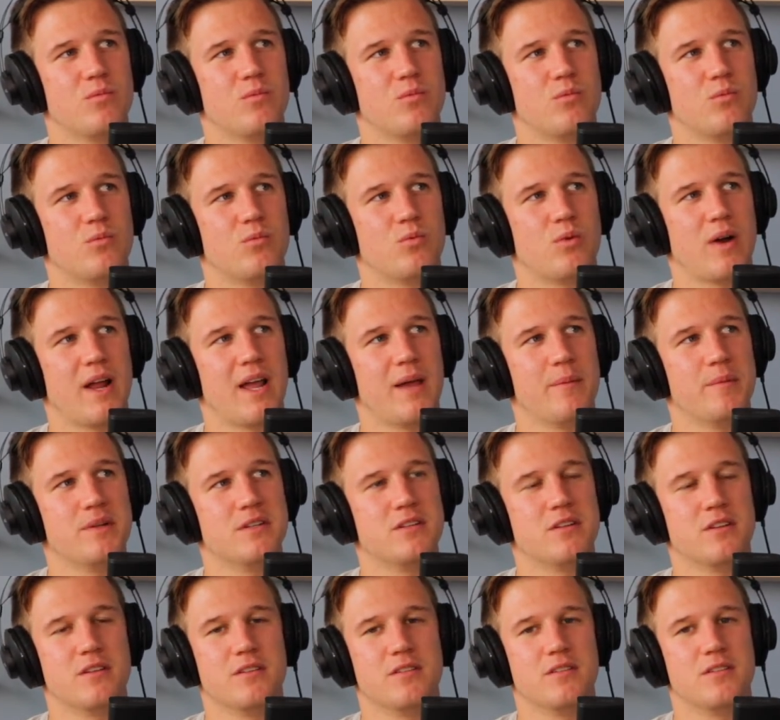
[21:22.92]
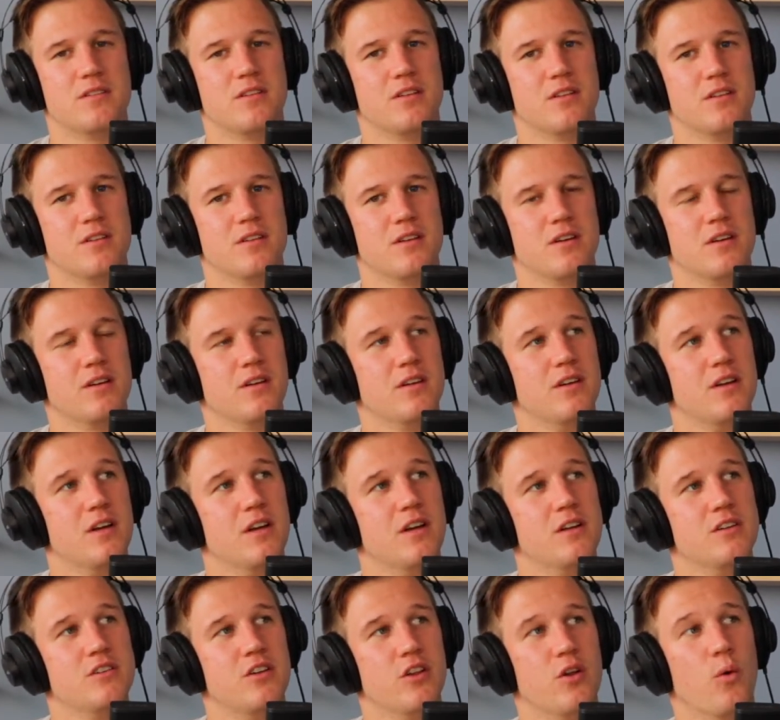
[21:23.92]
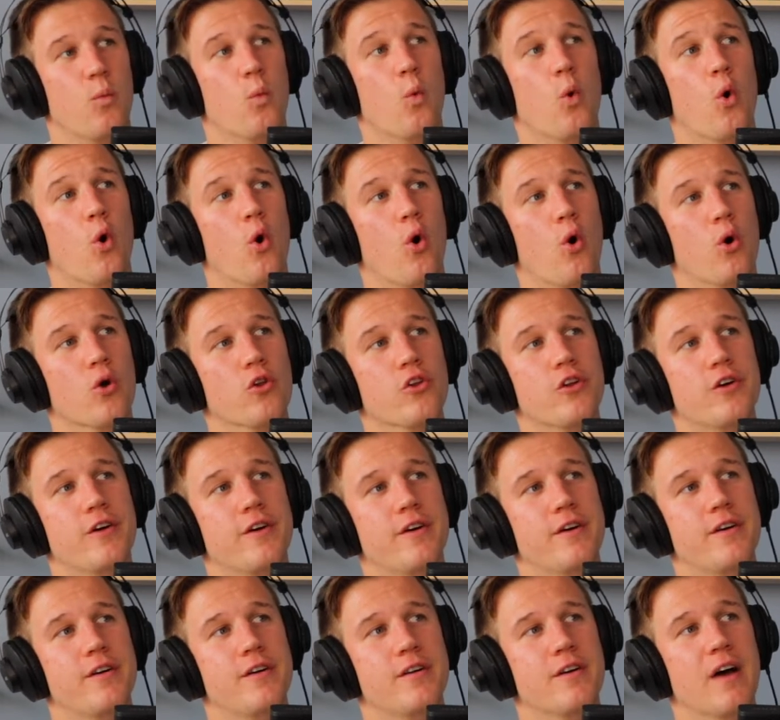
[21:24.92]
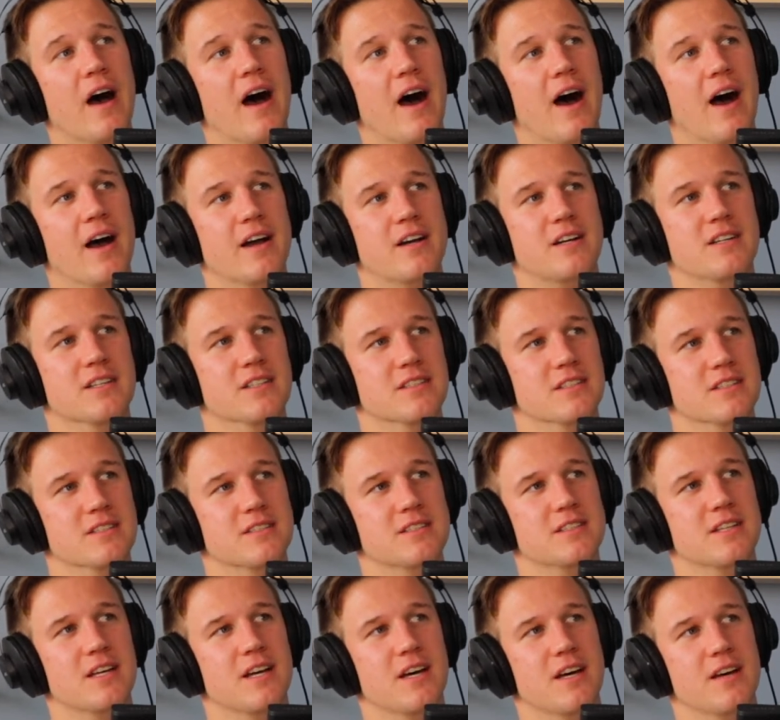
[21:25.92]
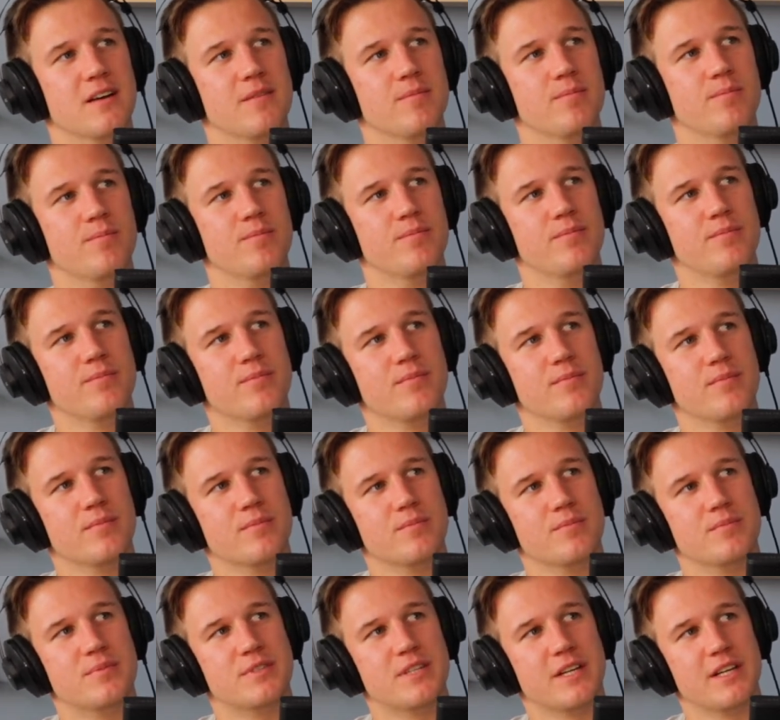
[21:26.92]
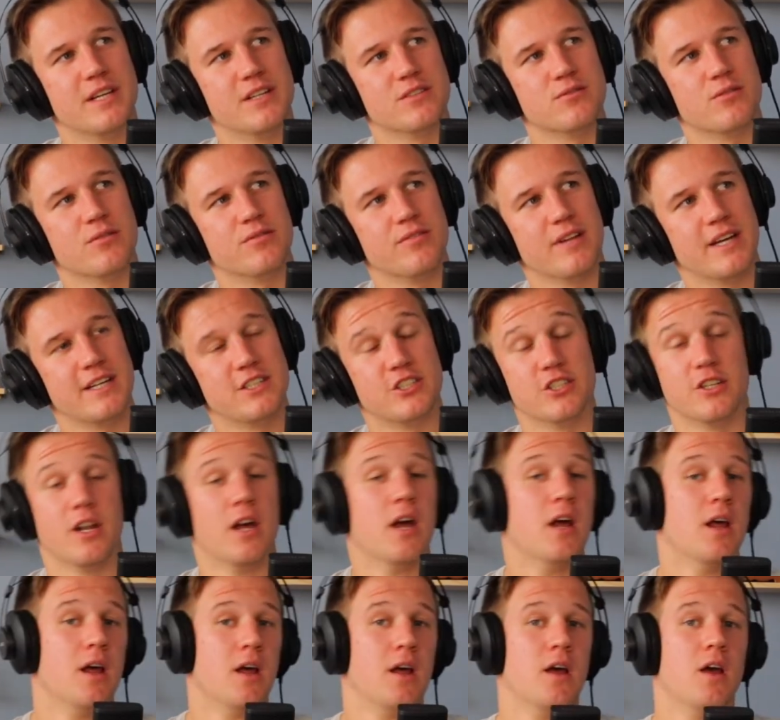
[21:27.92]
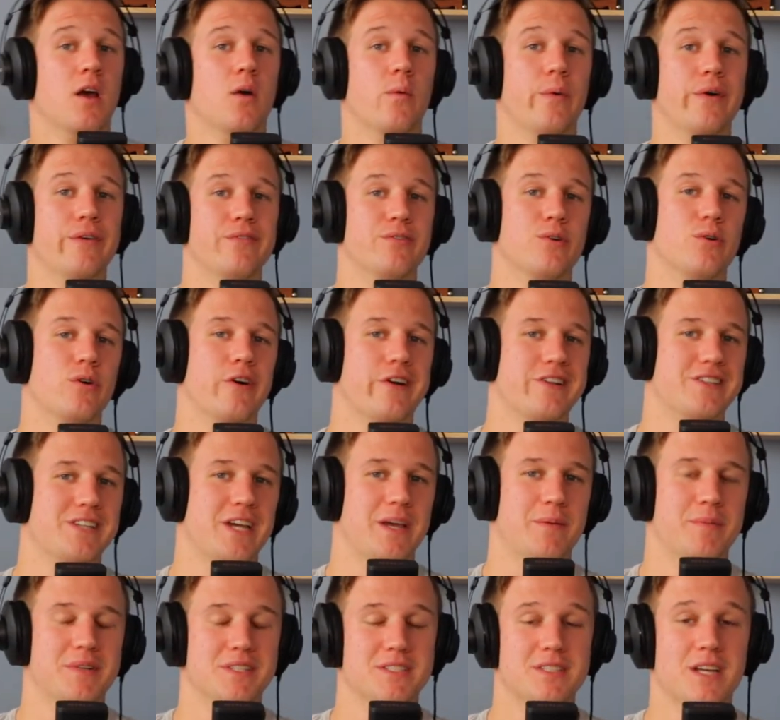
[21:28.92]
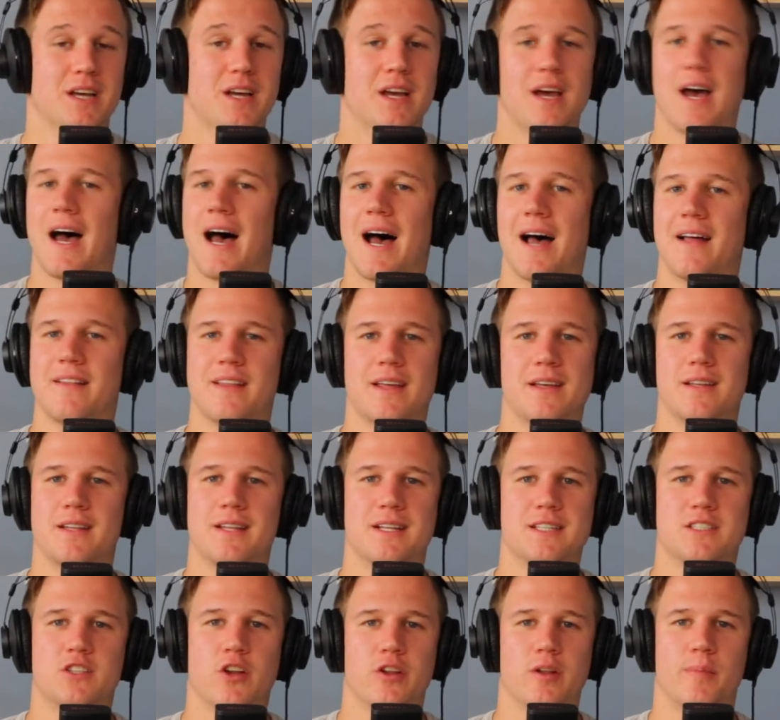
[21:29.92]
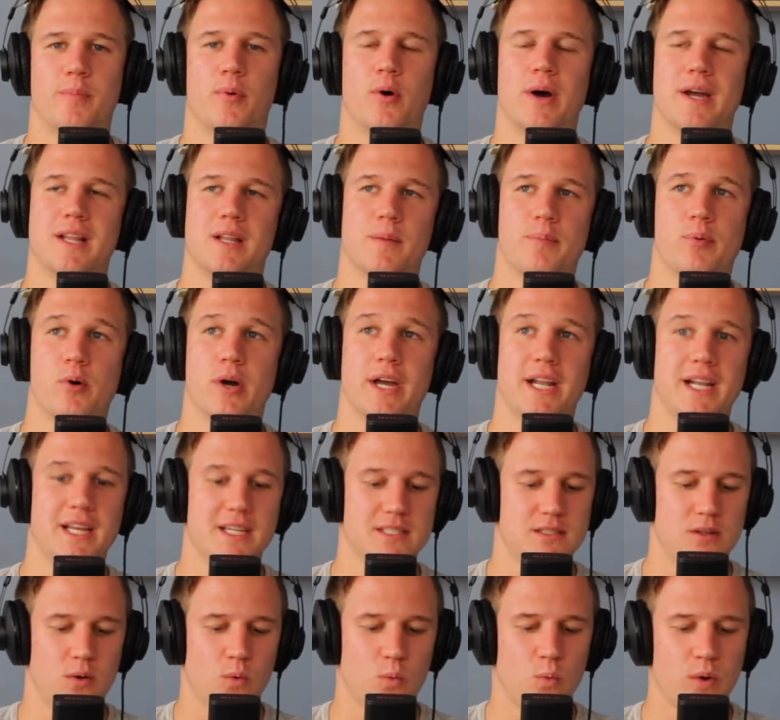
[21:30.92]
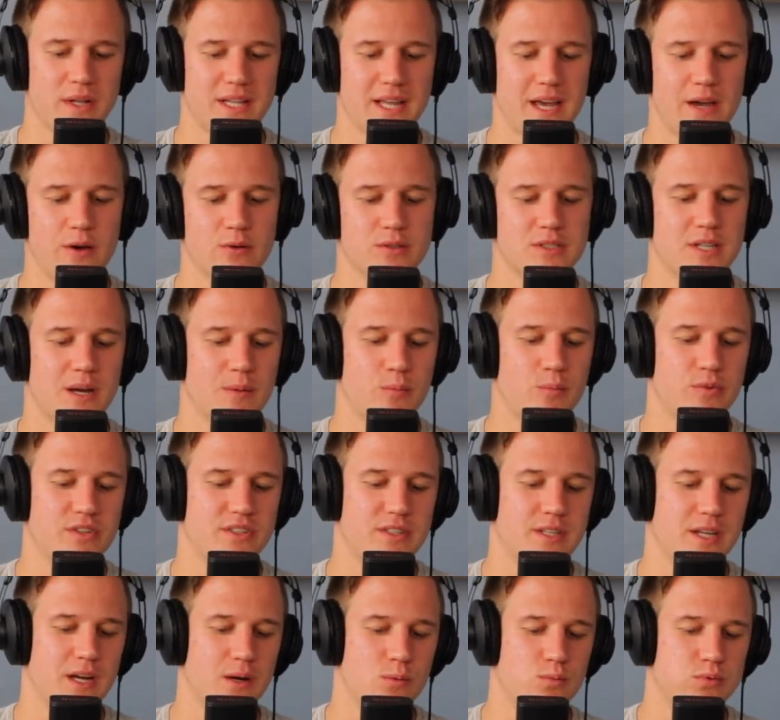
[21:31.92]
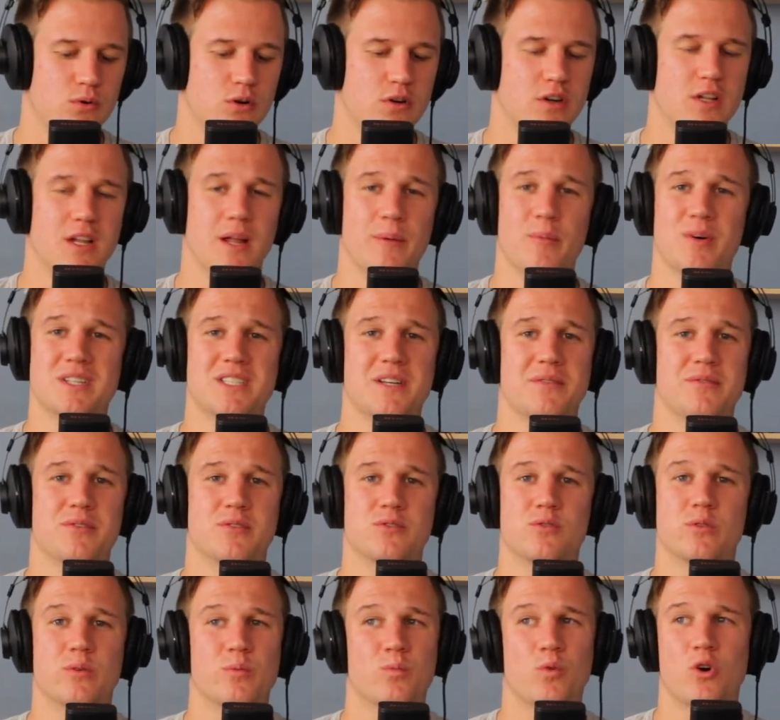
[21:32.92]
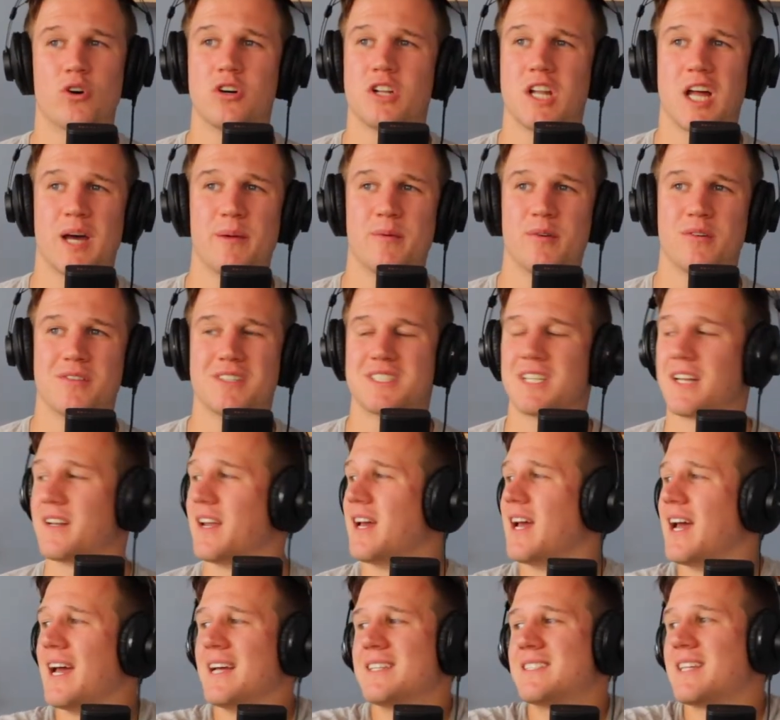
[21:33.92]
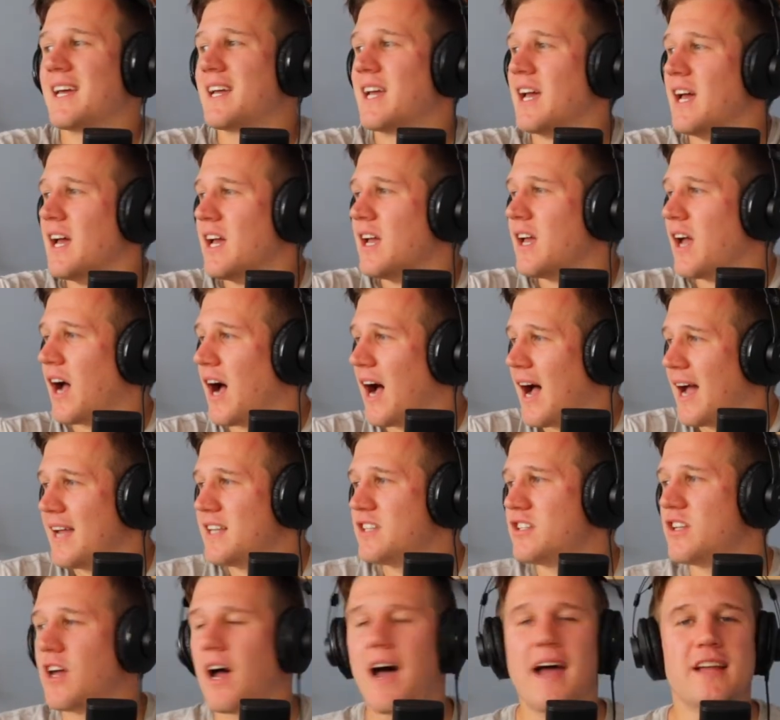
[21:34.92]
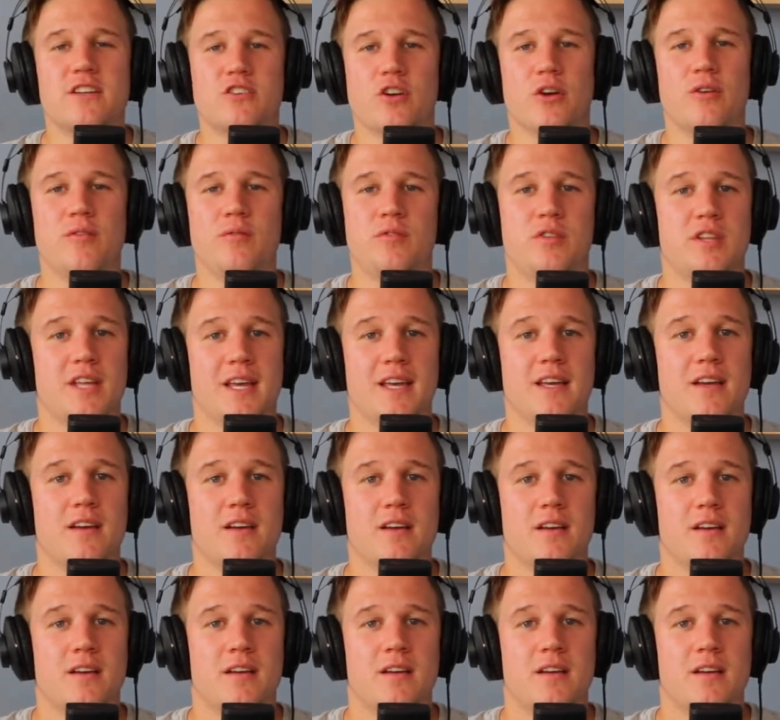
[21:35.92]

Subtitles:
into the wall because it's seeing its reflection. We've all got demons. That's not the point. The point is, what the hell's up with rock climbing? Why is everyone doing rock climbing all of a sudden? It's like, I don't think